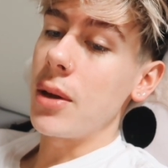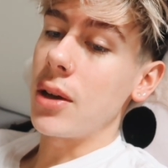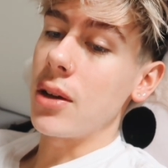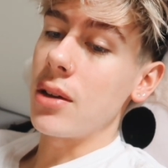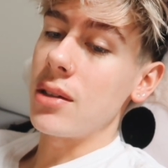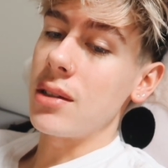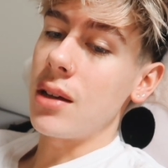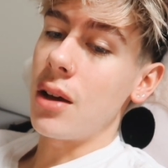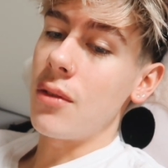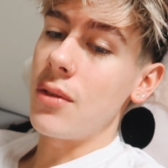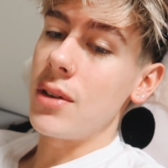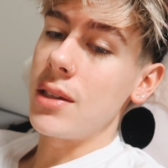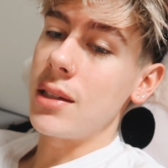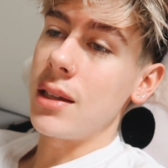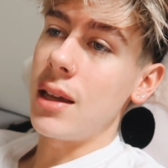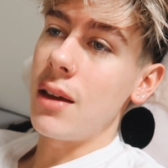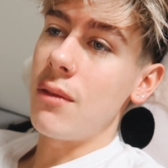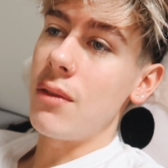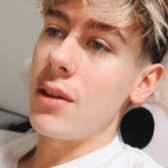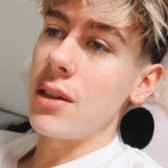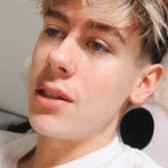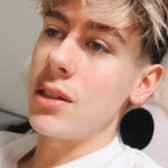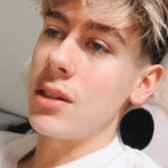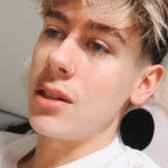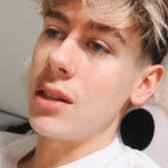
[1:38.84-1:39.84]
because obviously
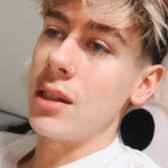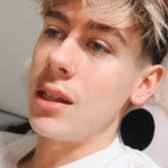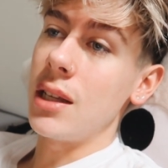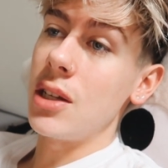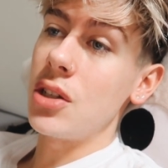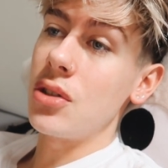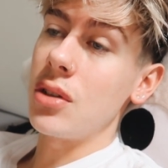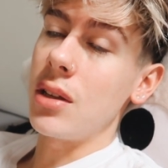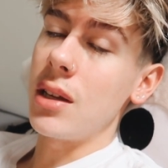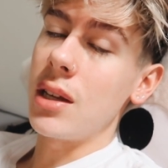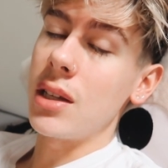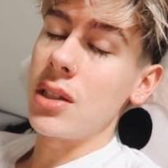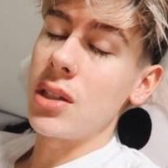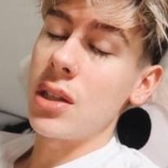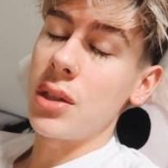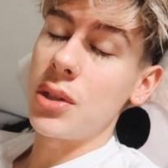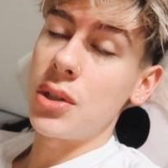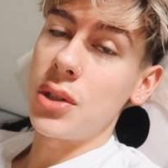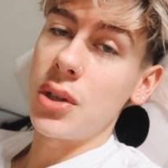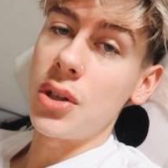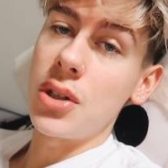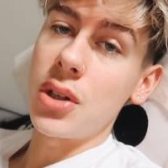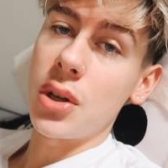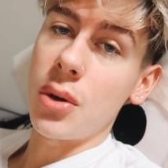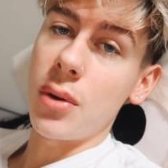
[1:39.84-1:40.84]
if it's literally
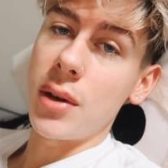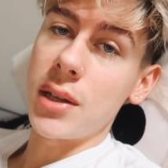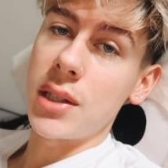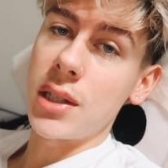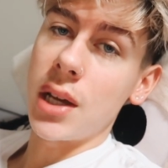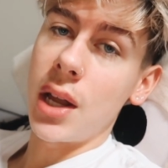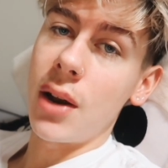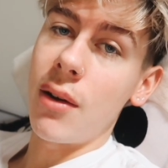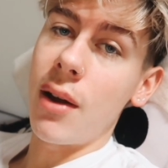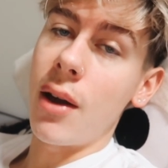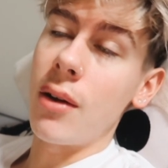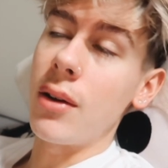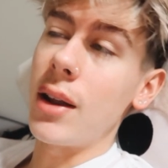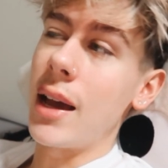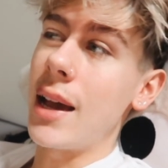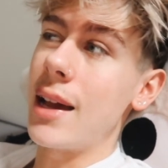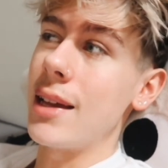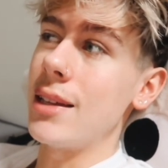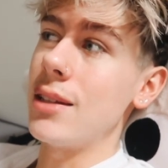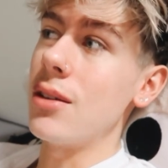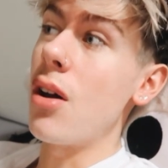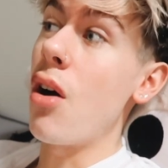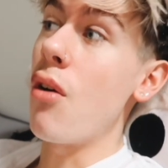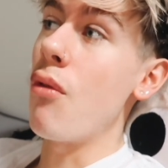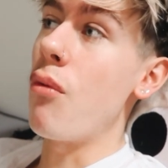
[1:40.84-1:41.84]
such a quick turnaround
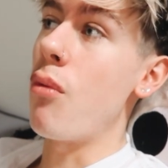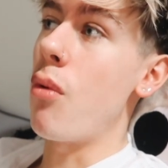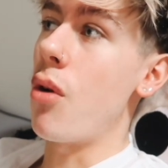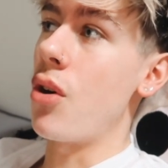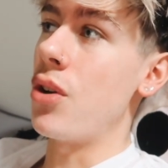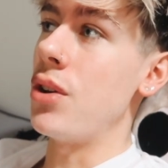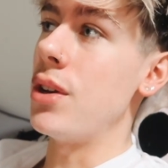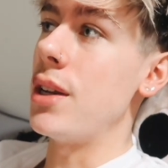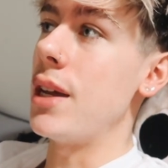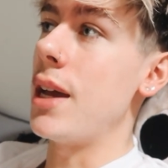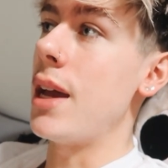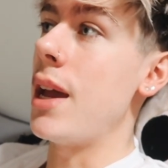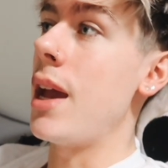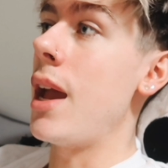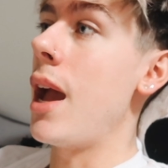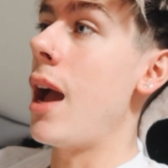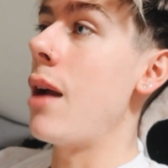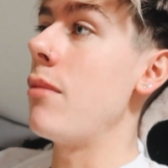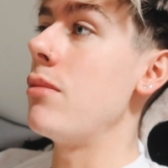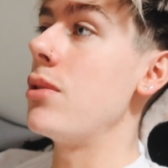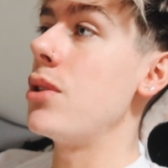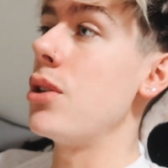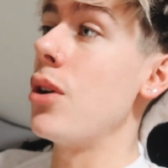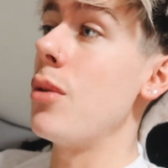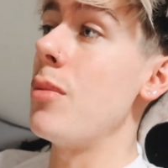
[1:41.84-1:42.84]
as of one day,
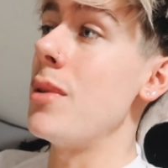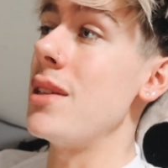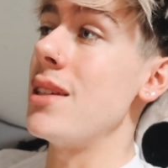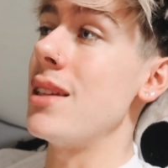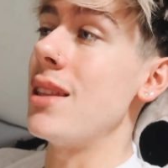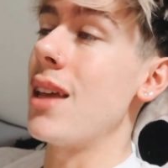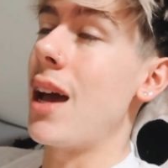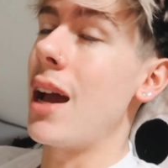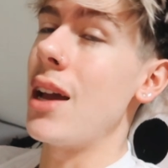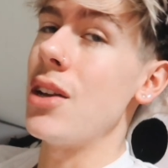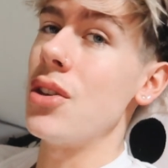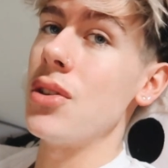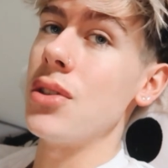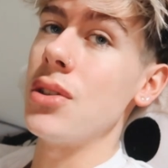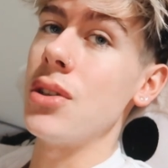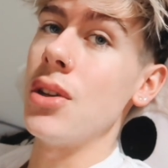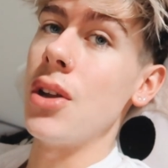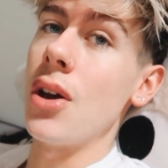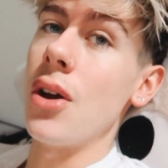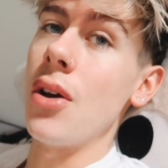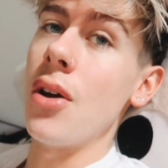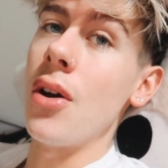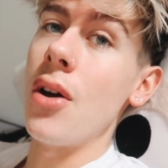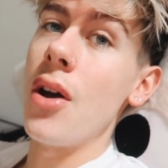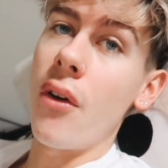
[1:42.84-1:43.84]
I'm so busy that I just
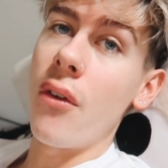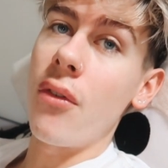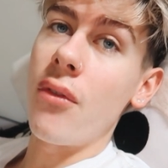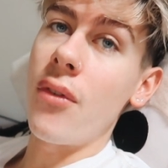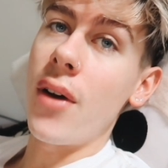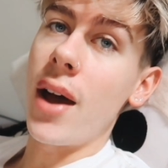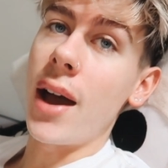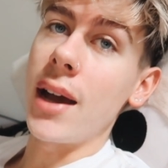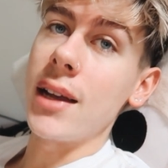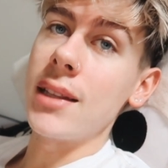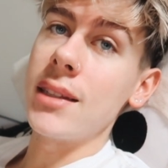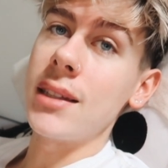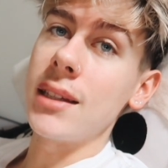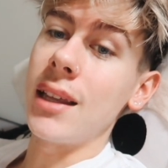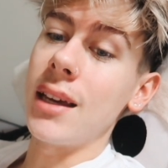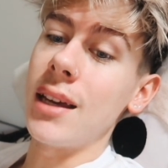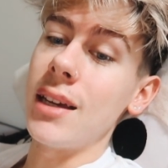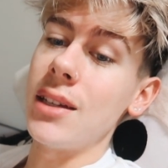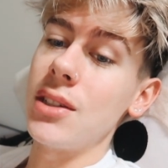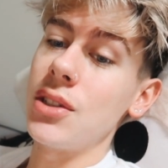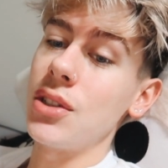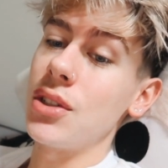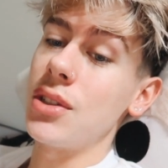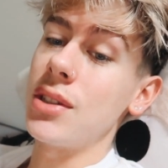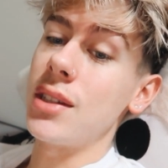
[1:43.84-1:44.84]
know for a fact that
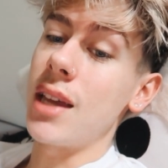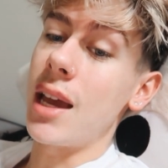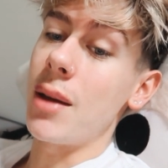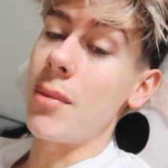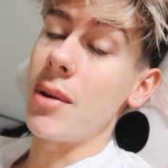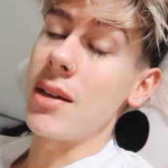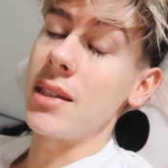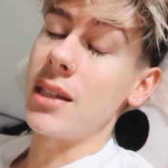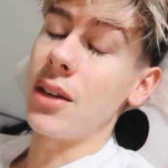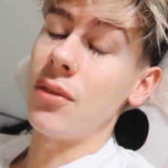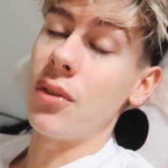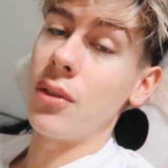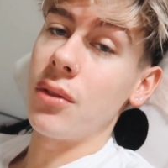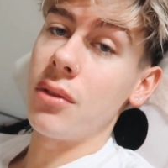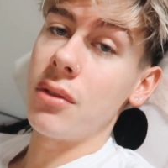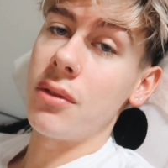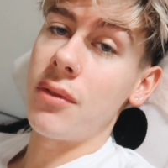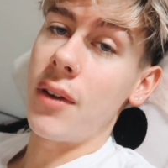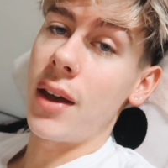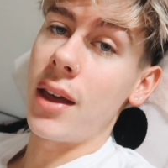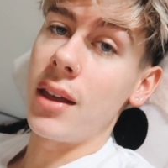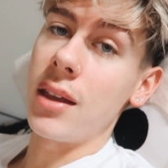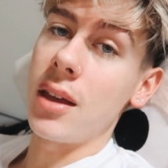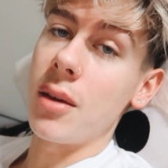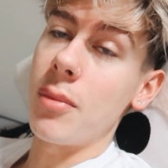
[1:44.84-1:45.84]
it's just setting myself up for
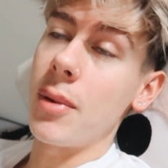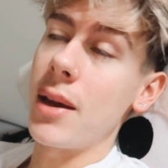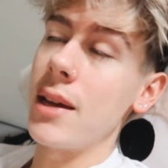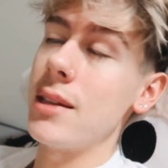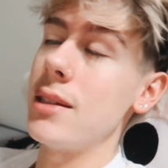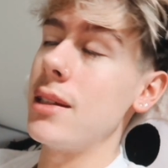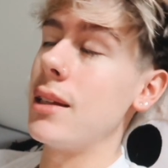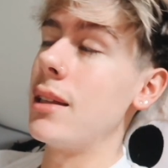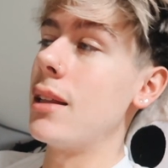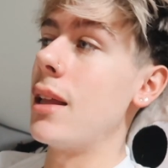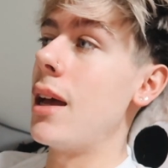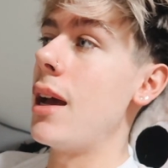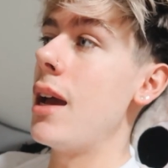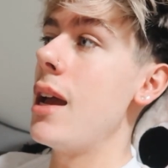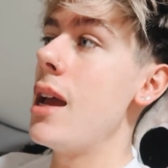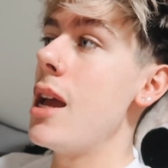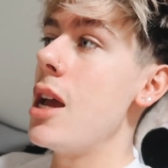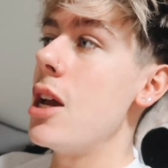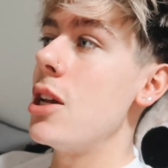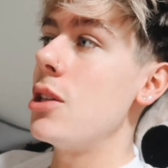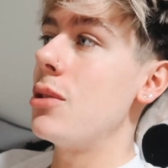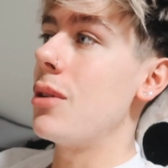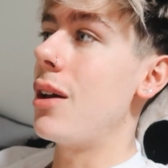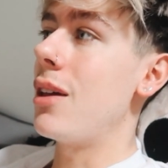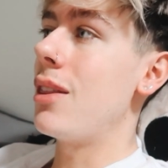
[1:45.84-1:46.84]
failure basically.
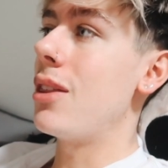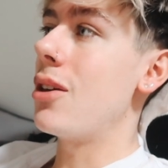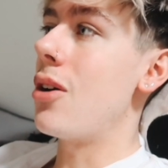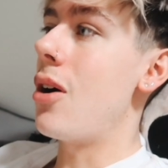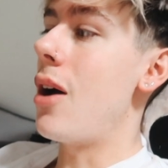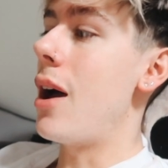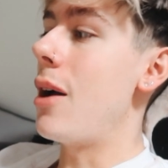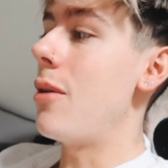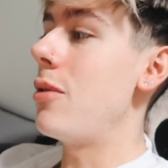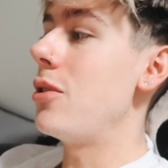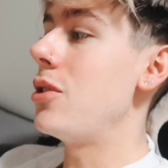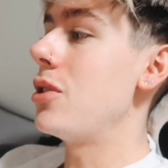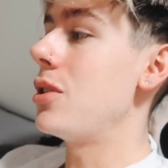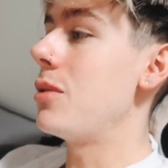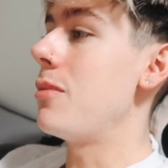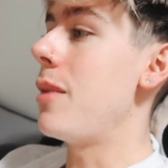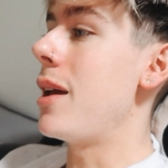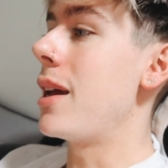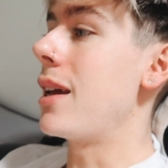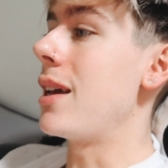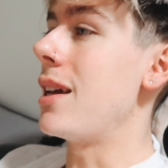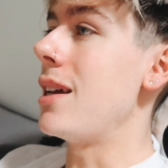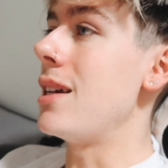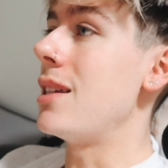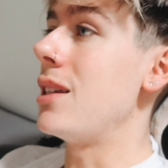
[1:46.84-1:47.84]
So I thought I would just
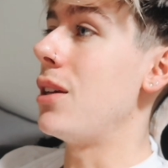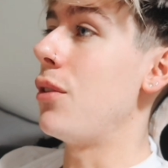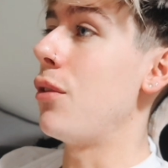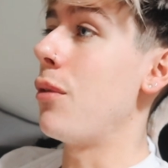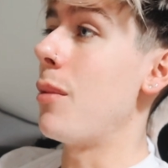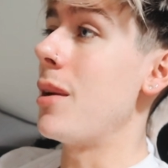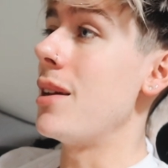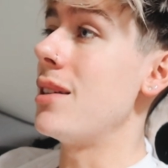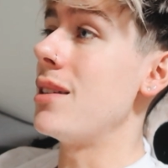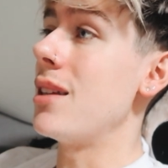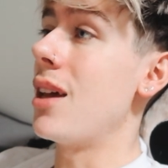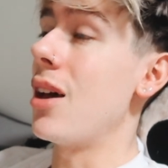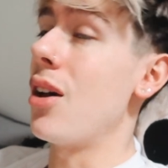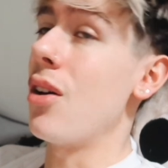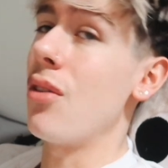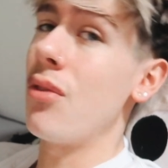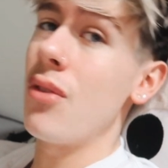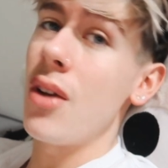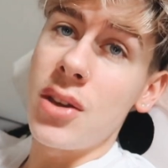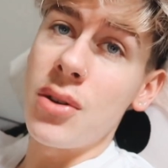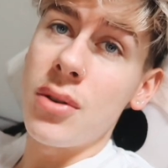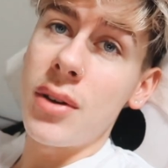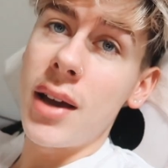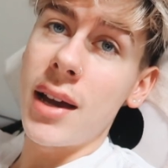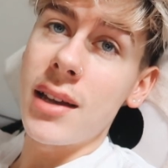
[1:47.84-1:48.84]
make it easy for myself.
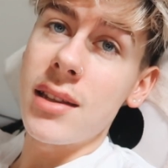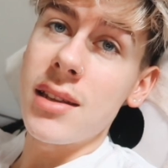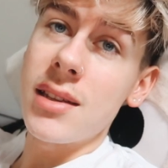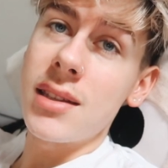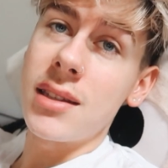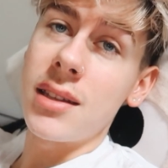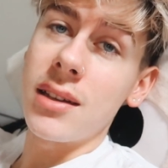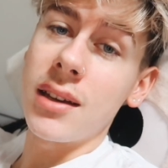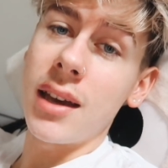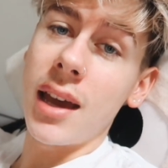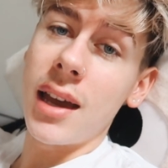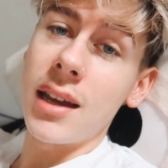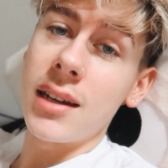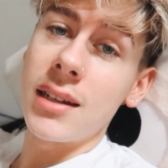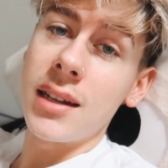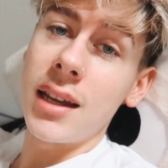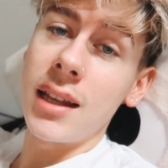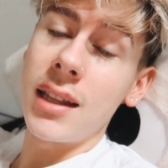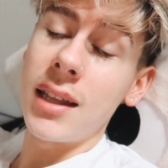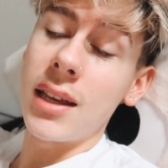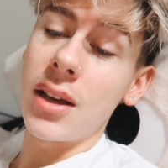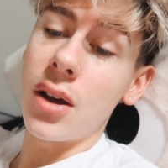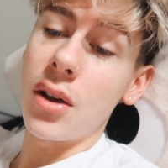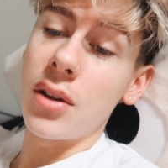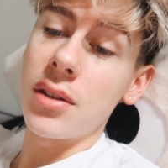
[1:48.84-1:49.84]
You guys are still getting
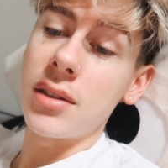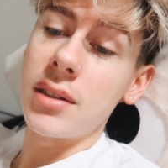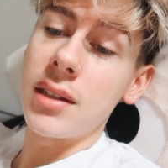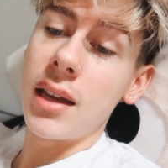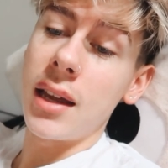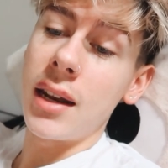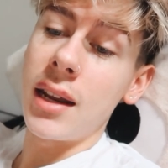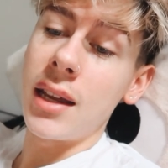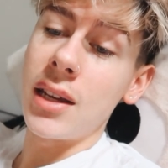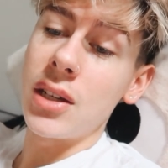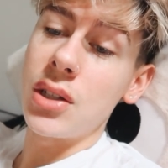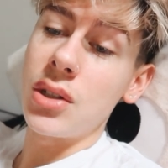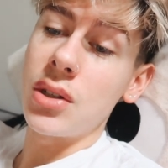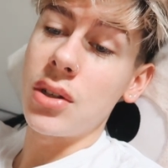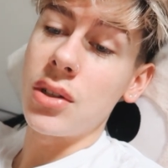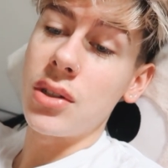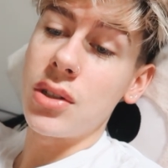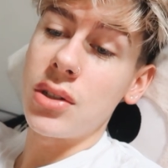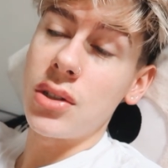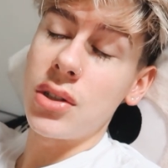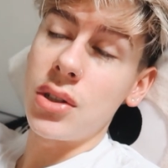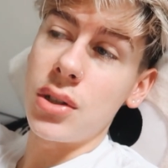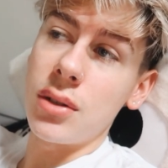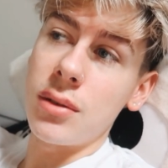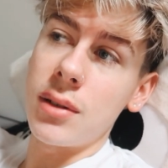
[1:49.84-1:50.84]
daily content. It's
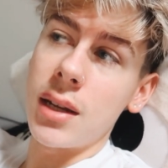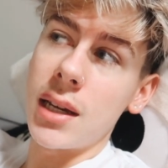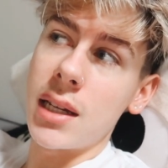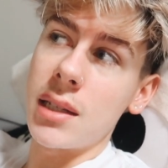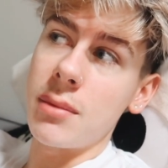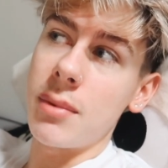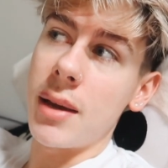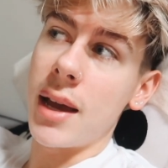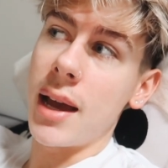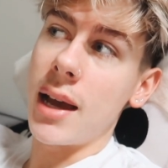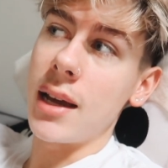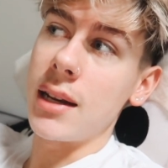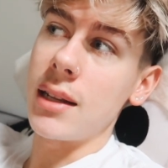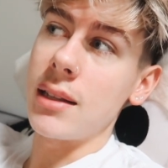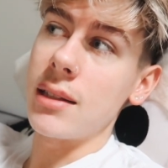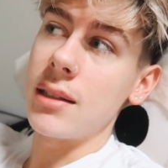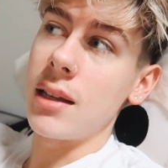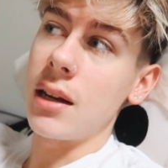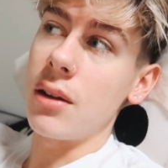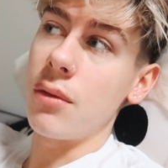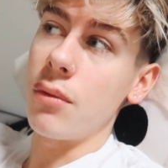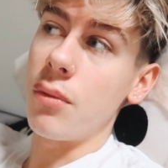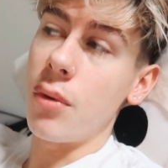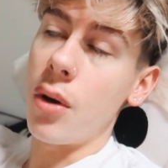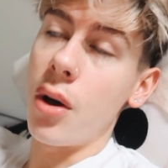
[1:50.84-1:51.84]
just two days behind instead of